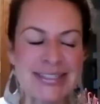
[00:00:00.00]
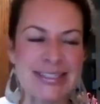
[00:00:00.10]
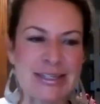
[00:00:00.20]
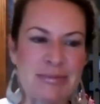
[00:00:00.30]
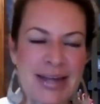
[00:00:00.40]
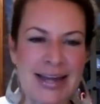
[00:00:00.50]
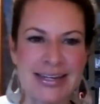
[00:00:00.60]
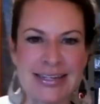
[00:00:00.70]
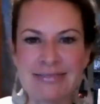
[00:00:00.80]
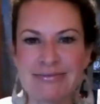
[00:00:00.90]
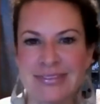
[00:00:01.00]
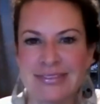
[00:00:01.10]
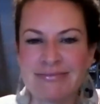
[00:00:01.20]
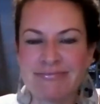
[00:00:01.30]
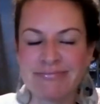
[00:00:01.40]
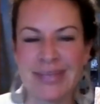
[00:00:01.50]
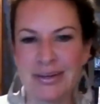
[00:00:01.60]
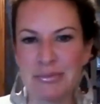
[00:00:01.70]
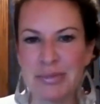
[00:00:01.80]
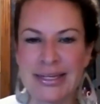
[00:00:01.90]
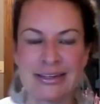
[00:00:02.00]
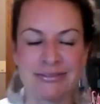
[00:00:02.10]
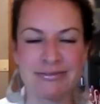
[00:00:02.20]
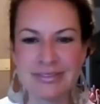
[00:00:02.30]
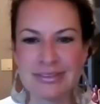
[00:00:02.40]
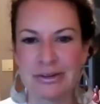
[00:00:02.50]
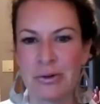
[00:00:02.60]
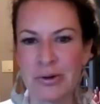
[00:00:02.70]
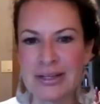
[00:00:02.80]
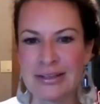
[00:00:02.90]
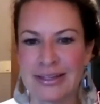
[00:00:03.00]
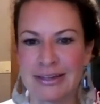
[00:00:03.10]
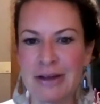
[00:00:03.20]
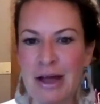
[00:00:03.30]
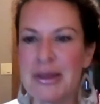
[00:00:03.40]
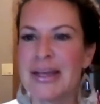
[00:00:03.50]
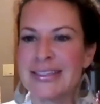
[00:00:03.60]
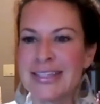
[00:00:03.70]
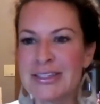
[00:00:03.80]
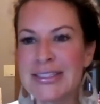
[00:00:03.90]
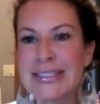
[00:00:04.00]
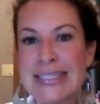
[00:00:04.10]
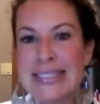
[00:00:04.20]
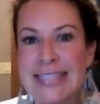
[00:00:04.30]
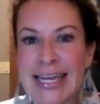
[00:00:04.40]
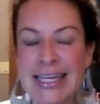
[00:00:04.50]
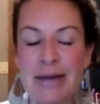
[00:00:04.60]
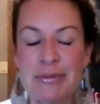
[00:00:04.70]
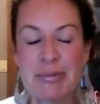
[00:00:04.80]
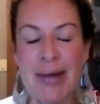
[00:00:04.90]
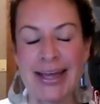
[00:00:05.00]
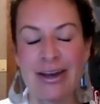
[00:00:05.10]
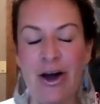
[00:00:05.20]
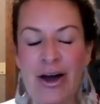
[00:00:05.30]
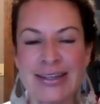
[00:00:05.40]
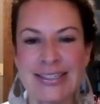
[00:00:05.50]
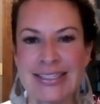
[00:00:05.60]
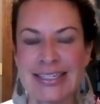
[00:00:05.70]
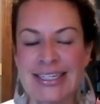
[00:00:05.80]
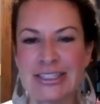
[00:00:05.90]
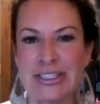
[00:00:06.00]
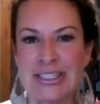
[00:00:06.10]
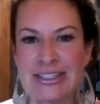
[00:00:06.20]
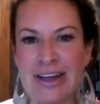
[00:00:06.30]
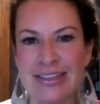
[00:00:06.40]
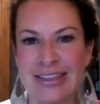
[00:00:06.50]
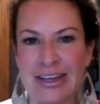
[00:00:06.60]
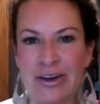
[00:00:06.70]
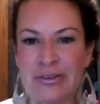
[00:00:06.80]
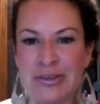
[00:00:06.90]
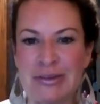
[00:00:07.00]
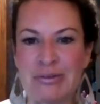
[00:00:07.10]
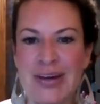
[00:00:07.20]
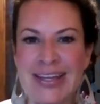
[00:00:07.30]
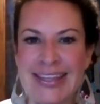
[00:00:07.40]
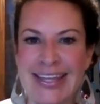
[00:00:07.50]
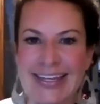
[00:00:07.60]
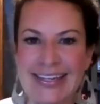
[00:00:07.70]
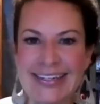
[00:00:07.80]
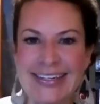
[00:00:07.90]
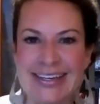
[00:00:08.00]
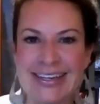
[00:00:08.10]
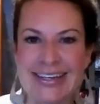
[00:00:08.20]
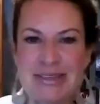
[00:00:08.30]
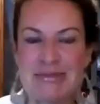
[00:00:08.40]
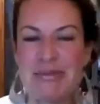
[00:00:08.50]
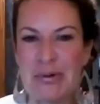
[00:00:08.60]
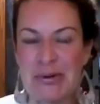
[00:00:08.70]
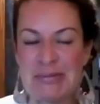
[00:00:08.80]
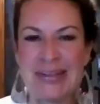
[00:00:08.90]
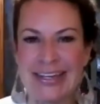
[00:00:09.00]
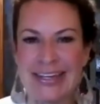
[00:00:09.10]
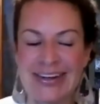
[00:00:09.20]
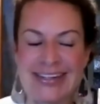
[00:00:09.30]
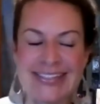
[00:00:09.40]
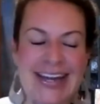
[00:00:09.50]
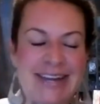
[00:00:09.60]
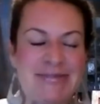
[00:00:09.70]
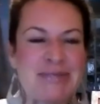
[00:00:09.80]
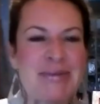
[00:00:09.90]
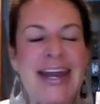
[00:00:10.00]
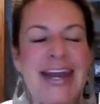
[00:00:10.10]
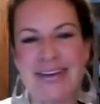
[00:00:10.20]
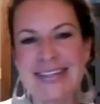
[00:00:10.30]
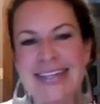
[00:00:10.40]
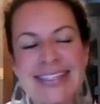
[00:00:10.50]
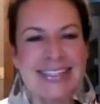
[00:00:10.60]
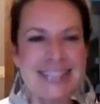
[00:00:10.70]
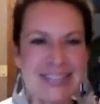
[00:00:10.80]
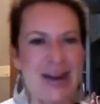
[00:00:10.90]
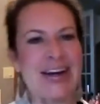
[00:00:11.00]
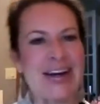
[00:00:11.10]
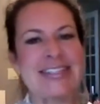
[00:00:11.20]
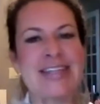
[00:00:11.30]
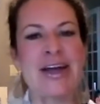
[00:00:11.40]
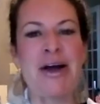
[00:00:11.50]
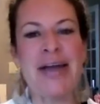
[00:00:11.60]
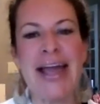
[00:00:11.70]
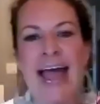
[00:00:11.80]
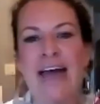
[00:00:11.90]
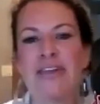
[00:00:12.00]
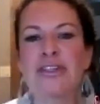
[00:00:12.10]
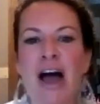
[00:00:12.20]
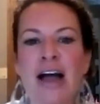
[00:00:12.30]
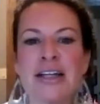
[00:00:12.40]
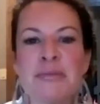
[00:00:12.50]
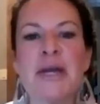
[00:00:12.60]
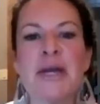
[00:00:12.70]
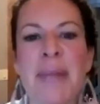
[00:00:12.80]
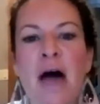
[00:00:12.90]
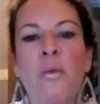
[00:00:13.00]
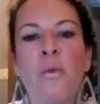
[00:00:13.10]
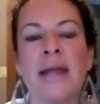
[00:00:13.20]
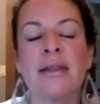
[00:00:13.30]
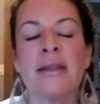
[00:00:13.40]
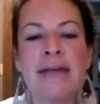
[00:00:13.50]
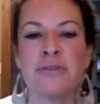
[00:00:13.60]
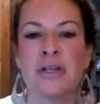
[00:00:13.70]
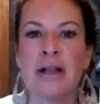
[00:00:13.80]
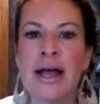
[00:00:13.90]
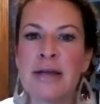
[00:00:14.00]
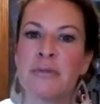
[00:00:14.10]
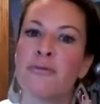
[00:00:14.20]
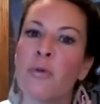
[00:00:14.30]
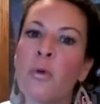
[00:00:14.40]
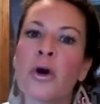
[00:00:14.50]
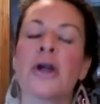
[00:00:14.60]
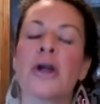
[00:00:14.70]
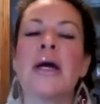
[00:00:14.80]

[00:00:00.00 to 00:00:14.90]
Slim, but I didn't plan accordingly. So see, Sadie comes by it honestly. She's not the only one that is a poor planner at times. But anyways, let's get started. So, okay, Heather, talk to me about what life looked like before